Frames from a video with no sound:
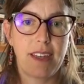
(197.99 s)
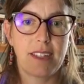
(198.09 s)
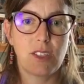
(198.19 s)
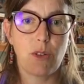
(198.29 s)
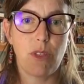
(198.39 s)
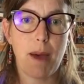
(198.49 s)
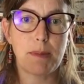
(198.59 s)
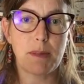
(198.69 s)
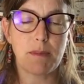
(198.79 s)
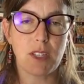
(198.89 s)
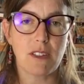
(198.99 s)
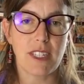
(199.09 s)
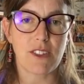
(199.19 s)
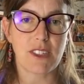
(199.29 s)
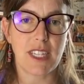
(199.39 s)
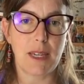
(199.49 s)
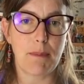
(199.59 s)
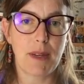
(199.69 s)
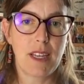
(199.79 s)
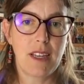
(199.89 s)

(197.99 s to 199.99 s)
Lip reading: And so the Epsom salts I just keep